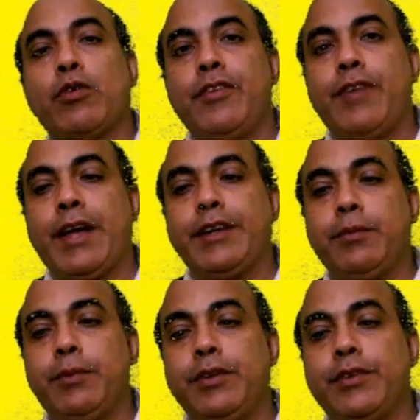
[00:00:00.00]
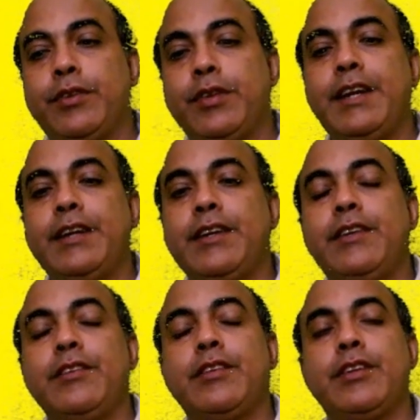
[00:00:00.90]
variables. That
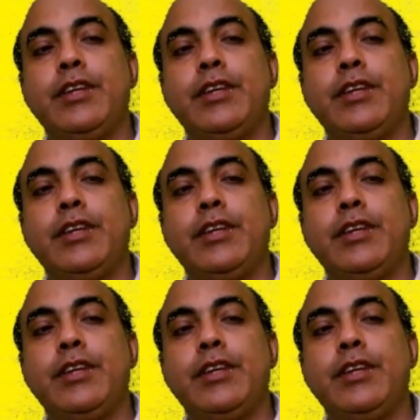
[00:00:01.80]
is,